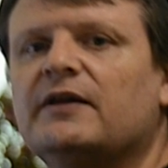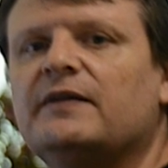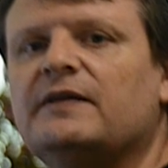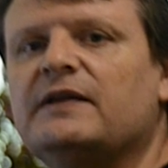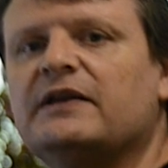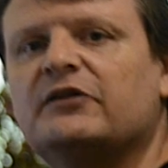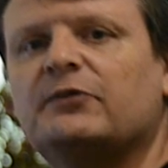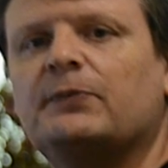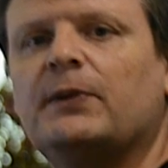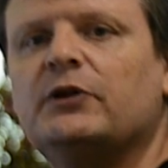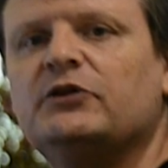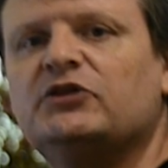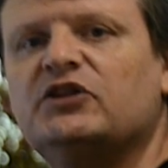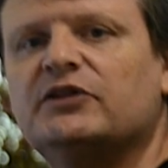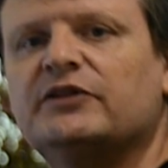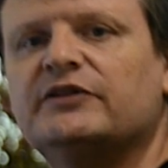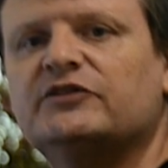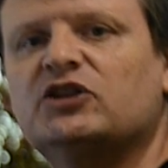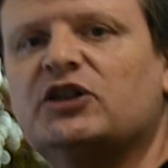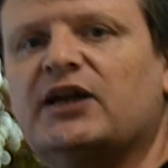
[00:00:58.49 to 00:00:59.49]
The
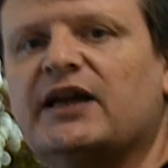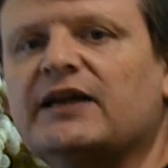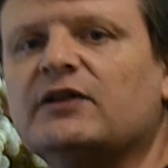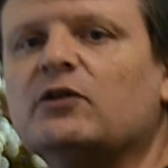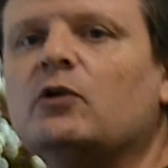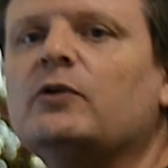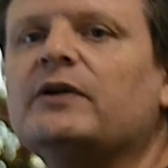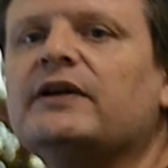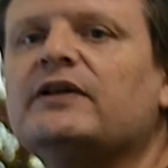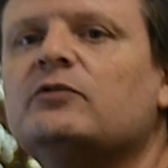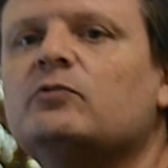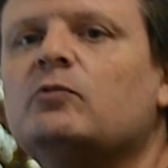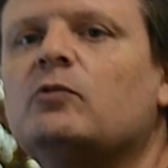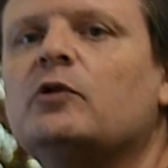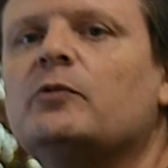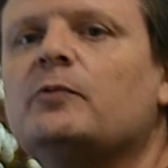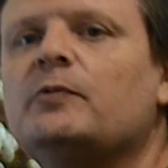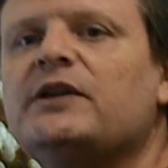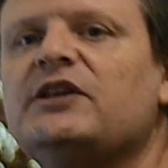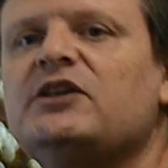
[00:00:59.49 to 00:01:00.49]
exposure triangle is
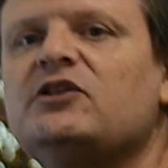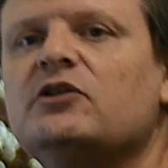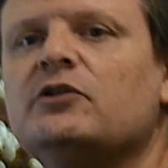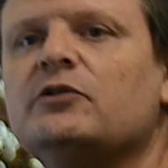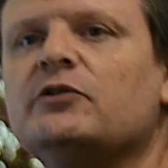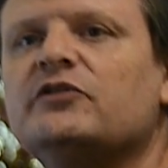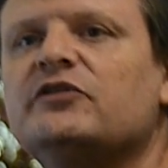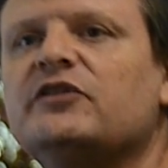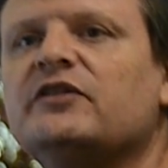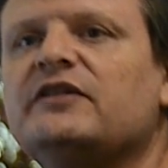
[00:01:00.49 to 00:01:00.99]
what we use to